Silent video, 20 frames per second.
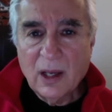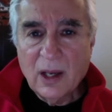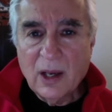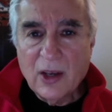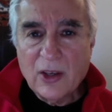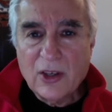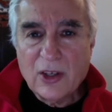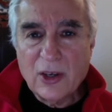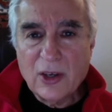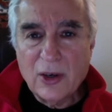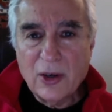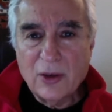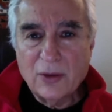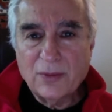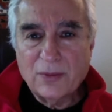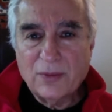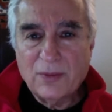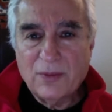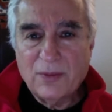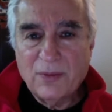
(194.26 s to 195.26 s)
So
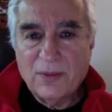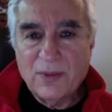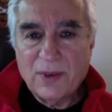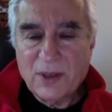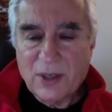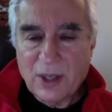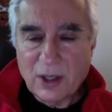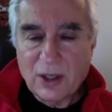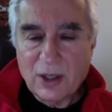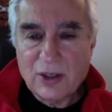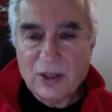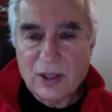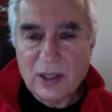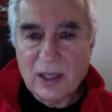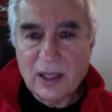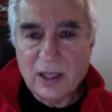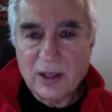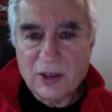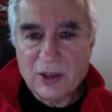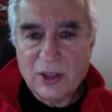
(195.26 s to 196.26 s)
seriously
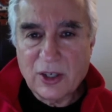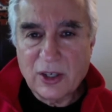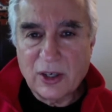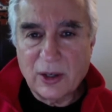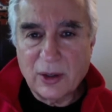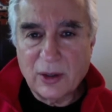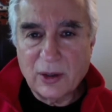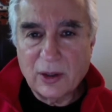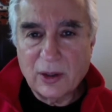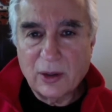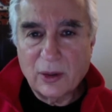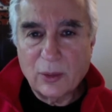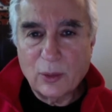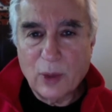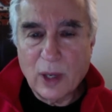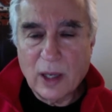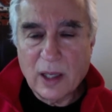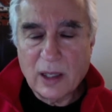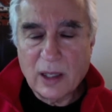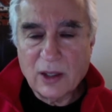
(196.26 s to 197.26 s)
consider
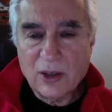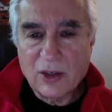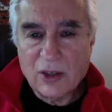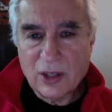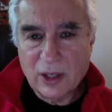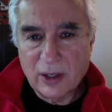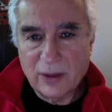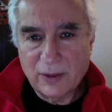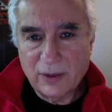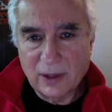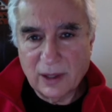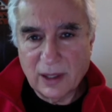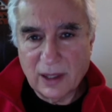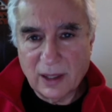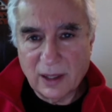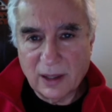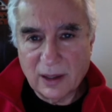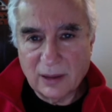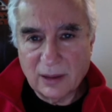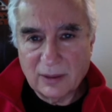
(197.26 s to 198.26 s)
writing yourself a
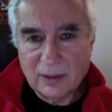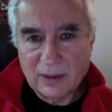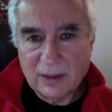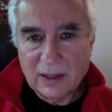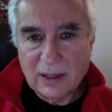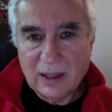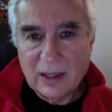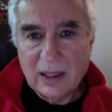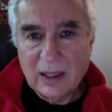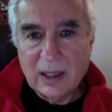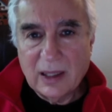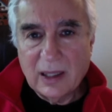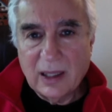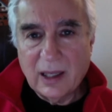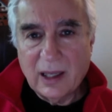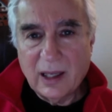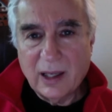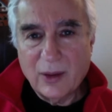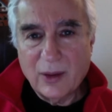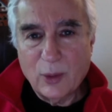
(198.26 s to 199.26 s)
letter
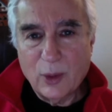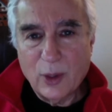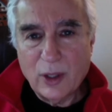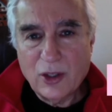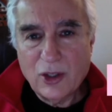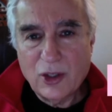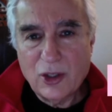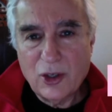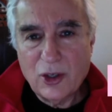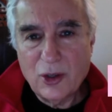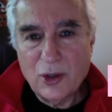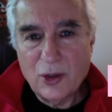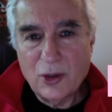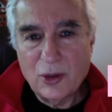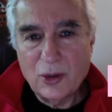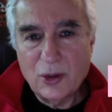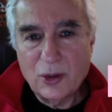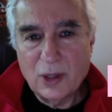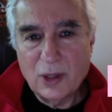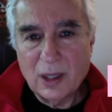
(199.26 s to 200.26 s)
in which
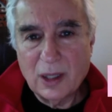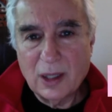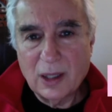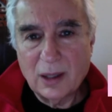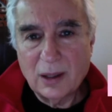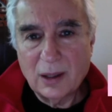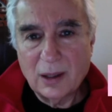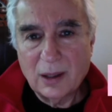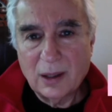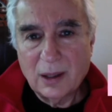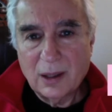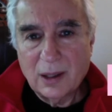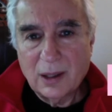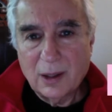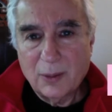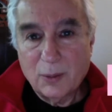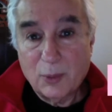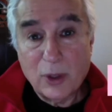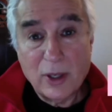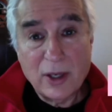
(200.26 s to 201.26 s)
you
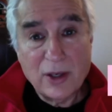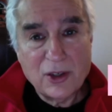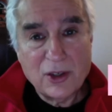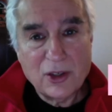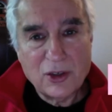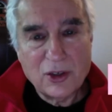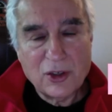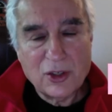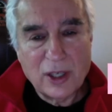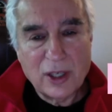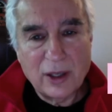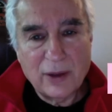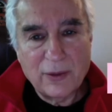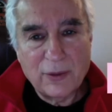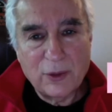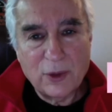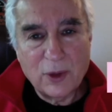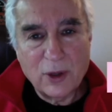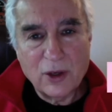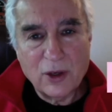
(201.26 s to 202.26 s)
praise yourself
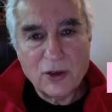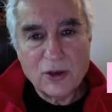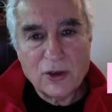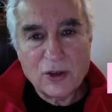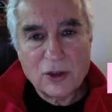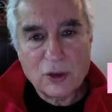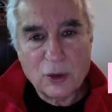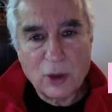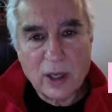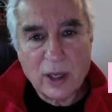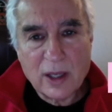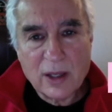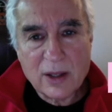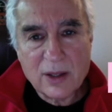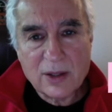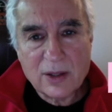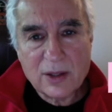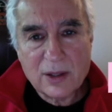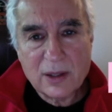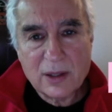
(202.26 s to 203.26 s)
for your
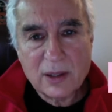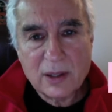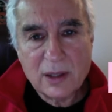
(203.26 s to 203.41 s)
strengths,